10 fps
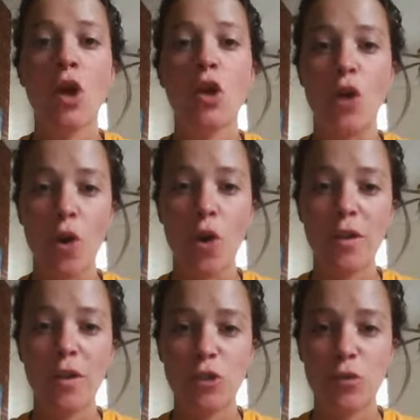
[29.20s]
Know the
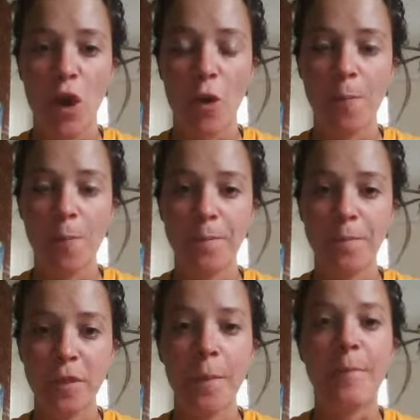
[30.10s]
ones you know,
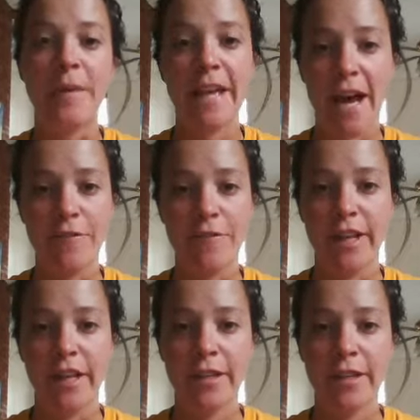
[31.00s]
be confident,